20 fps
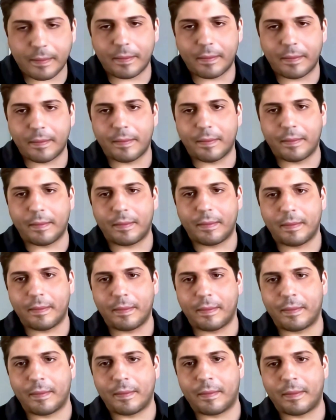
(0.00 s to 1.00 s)

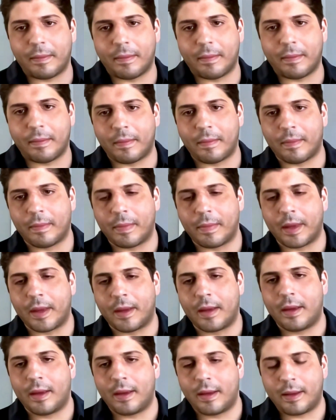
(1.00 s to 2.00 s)

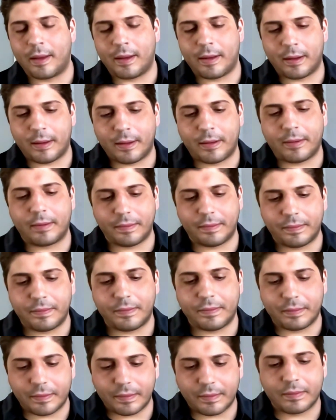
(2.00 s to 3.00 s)

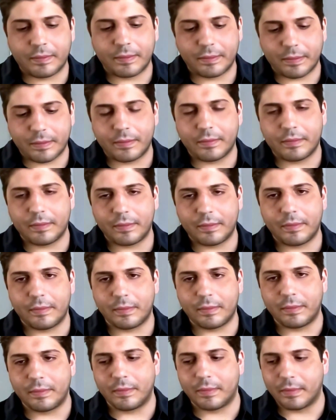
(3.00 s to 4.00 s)

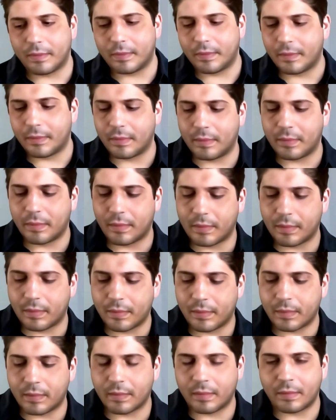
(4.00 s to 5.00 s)

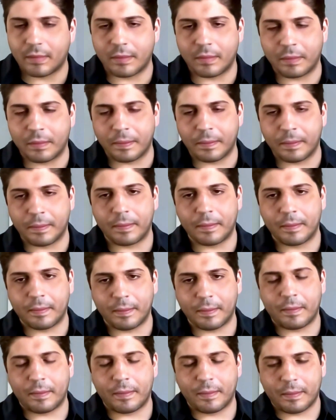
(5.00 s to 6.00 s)

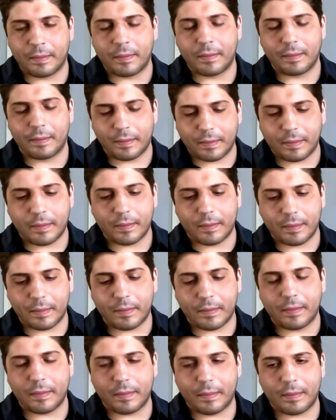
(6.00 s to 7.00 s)
(silent)